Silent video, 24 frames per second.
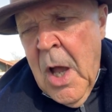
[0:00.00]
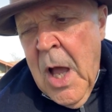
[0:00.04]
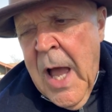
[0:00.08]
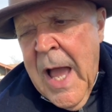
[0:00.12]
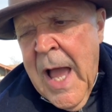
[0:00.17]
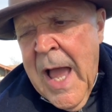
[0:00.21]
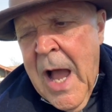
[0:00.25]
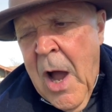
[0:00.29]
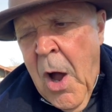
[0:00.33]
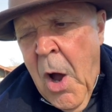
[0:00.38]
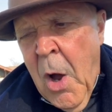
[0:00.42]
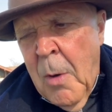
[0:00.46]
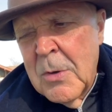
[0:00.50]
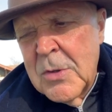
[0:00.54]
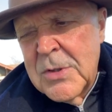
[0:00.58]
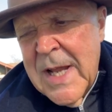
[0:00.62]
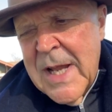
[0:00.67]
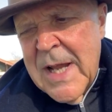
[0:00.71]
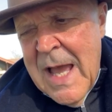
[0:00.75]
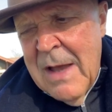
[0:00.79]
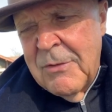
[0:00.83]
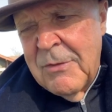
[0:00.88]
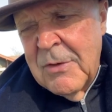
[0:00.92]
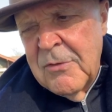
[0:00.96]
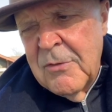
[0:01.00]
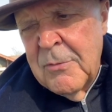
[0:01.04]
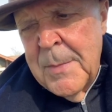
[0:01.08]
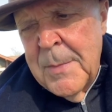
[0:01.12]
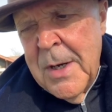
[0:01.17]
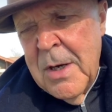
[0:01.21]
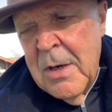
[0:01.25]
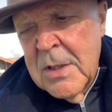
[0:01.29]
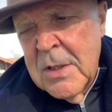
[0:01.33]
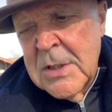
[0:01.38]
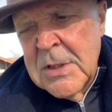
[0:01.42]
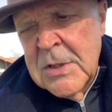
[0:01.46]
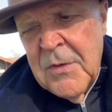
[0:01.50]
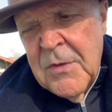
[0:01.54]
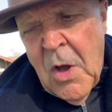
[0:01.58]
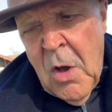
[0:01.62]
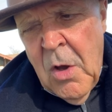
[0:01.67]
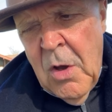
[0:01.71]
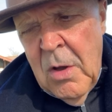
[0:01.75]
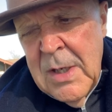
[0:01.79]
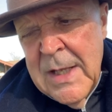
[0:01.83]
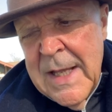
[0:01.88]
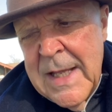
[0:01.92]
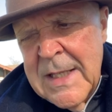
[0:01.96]
Almost half of Americans of
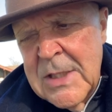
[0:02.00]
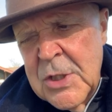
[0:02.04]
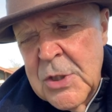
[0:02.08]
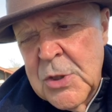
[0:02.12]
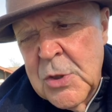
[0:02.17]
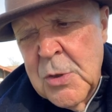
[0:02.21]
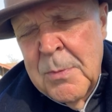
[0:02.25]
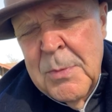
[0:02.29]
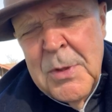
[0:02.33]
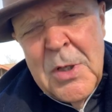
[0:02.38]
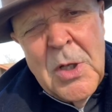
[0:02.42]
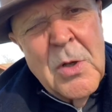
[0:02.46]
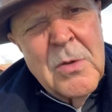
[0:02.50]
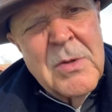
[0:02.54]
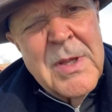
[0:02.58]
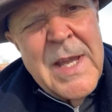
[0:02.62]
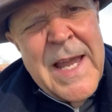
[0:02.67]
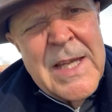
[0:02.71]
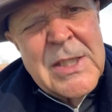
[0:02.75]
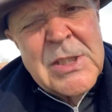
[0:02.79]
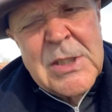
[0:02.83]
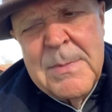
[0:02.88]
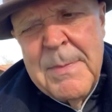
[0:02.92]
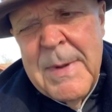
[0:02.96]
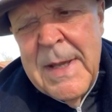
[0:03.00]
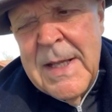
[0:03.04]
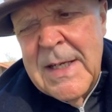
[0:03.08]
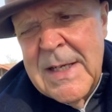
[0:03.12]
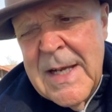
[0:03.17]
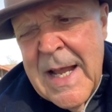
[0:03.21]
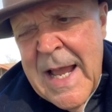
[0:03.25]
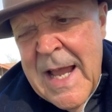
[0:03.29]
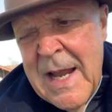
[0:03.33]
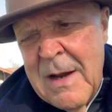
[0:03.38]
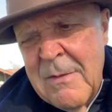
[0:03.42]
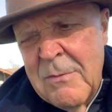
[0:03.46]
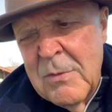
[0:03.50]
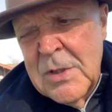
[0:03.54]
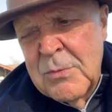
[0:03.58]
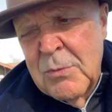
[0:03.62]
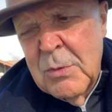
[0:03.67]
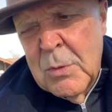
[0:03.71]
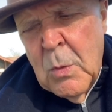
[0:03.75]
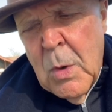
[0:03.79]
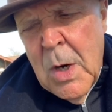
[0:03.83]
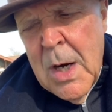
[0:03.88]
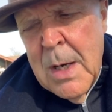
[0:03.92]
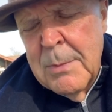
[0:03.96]
all ages are below the estimated average
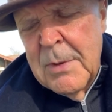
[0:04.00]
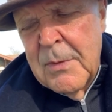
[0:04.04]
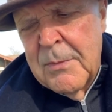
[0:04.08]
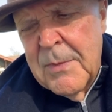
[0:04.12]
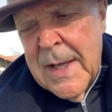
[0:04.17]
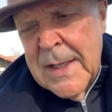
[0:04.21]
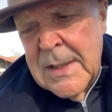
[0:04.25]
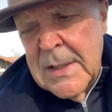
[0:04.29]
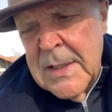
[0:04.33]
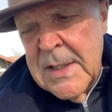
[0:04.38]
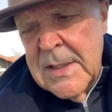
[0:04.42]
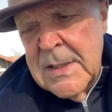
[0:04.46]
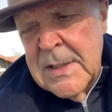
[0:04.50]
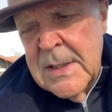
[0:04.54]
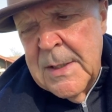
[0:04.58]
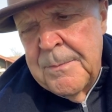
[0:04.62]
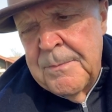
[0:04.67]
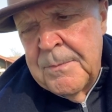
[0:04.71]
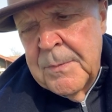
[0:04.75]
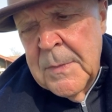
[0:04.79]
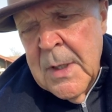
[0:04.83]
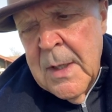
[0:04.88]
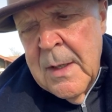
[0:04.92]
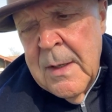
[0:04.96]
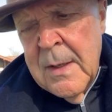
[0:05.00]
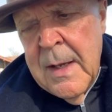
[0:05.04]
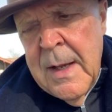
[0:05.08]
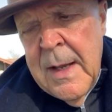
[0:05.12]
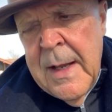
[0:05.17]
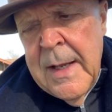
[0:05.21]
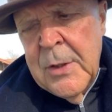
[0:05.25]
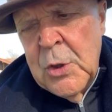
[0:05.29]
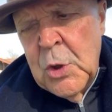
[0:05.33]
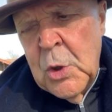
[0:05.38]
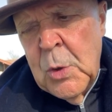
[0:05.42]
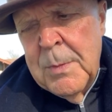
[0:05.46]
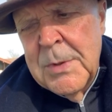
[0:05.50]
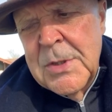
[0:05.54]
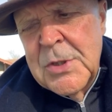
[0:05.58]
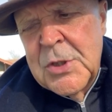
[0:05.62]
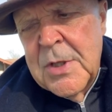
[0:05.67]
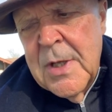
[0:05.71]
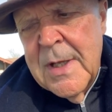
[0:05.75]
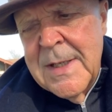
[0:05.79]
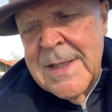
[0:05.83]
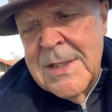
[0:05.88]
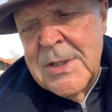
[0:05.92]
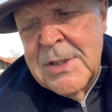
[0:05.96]
requirement of magnesium. Human
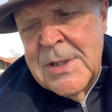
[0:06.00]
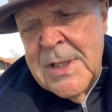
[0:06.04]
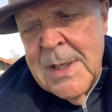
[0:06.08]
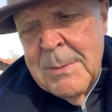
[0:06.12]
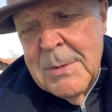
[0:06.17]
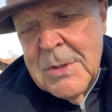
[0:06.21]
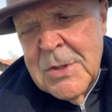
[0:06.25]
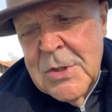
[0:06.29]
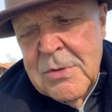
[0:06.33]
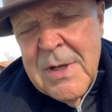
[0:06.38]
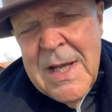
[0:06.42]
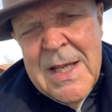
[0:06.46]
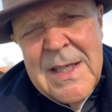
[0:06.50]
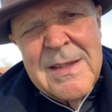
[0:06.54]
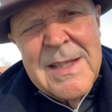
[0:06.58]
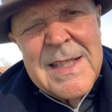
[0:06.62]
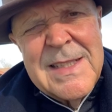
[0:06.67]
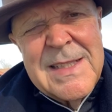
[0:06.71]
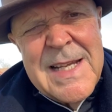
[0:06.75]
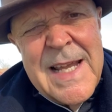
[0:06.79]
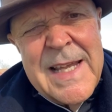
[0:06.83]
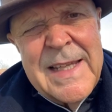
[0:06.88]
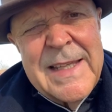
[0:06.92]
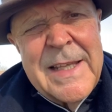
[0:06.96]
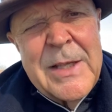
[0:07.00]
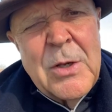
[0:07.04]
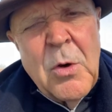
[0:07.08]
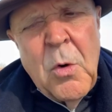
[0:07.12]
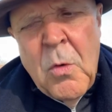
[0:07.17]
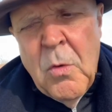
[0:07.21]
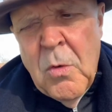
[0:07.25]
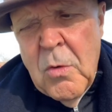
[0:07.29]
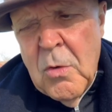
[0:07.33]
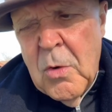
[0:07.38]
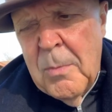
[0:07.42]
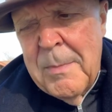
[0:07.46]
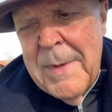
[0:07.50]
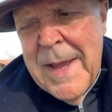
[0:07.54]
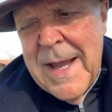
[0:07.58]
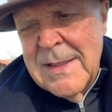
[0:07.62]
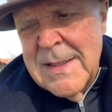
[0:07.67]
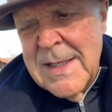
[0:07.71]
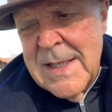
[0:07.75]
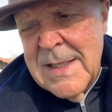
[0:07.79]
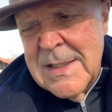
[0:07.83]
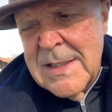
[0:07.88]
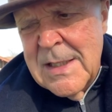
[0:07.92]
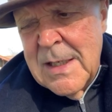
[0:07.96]
studies demonstrate that taking oral
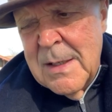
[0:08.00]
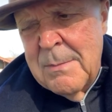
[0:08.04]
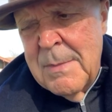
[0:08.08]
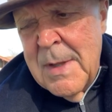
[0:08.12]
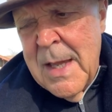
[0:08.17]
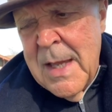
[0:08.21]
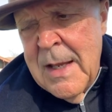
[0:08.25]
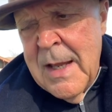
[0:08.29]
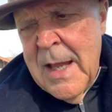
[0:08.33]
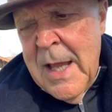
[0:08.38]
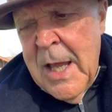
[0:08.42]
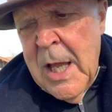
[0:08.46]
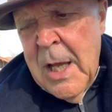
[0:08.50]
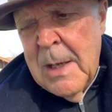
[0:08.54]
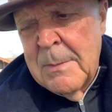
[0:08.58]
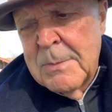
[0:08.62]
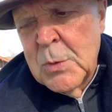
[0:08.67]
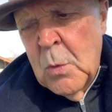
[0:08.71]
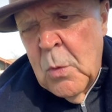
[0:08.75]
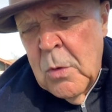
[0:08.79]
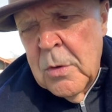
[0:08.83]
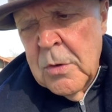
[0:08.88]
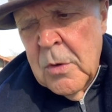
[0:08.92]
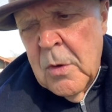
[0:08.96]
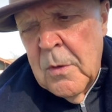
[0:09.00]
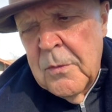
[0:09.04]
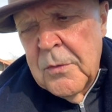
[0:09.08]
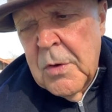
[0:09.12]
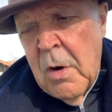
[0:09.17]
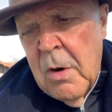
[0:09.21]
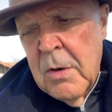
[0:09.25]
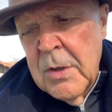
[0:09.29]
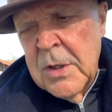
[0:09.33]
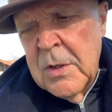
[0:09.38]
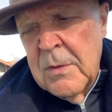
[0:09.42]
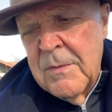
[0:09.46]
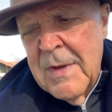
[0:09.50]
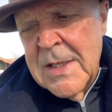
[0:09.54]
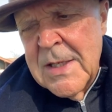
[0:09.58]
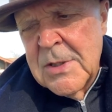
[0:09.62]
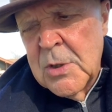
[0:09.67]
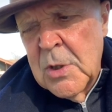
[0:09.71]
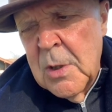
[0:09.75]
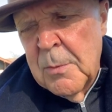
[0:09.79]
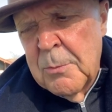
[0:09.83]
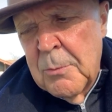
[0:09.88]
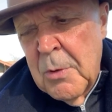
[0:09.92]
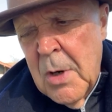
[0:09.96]
magnesium helps ward off
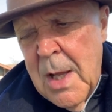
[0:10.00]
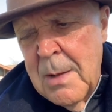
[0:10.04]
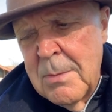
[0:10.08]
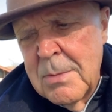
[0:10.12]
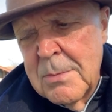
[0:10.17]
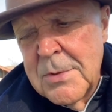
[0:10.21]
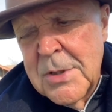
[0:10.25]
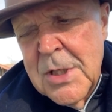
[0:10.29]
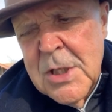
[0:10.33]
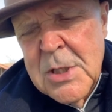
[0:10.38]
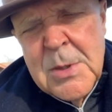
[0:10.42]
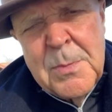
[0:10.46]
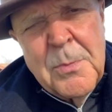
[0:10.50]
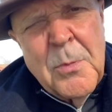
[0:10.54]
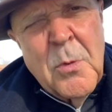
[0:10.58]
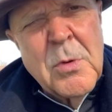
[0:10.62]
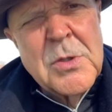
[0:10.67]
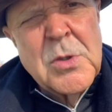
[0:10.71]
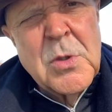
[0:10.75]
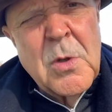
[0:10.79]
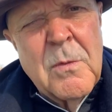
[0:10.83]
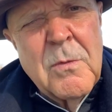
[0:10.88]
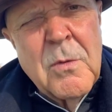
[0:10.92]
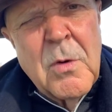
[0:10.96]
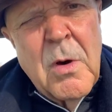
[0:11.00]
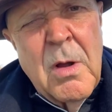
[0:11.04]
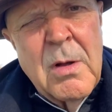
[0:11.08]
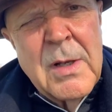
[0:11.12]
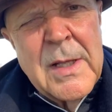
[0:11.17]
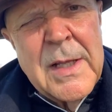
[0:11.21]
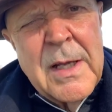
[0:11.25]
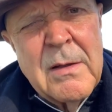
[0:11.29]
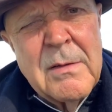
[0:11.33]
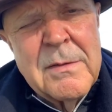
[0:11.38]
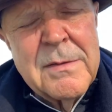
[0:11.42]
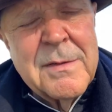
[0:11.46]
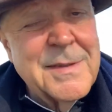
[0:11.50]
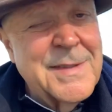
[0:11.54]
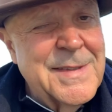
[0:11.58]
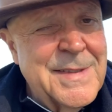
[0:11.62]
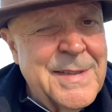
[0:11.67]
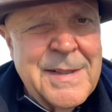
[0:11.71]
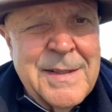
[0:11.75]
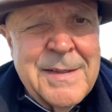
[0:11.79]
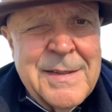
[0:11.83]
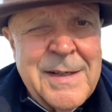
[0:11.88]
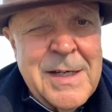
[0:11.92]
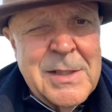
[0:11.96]
cardiovascular problems and supports overall health.
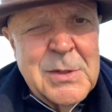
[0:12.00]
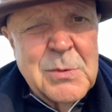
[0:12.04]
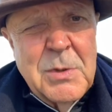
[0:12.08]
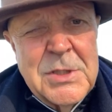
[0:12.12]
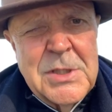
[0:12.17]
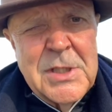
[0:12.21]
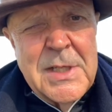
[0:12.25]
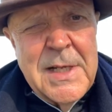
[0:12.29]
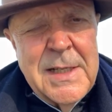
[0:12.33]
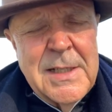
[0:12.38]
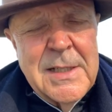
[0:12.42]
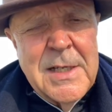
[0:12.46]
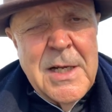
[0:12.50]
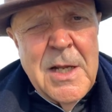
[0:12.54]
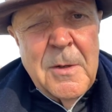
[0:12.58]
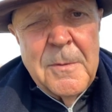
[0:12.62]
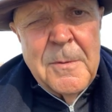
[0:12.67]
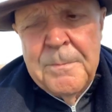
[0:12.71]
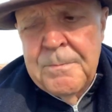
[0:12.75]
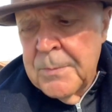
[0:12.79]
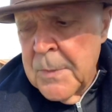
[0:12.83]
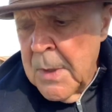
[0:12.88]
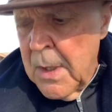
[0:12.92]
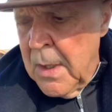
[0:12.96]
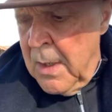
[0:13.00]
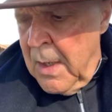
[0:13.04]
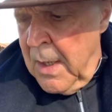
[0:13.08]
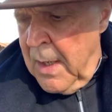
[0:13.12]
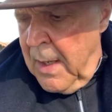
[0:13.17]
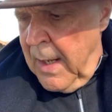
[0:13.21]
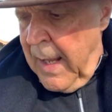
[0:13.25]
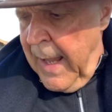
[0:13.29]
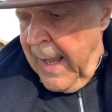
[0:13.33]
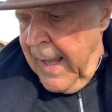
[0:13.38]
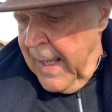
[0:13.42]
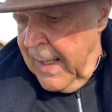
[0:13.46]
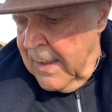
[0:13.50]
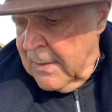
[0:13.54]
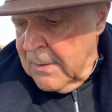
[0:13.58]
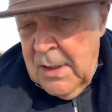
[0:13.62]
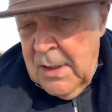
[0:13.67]
There's what you need to know. And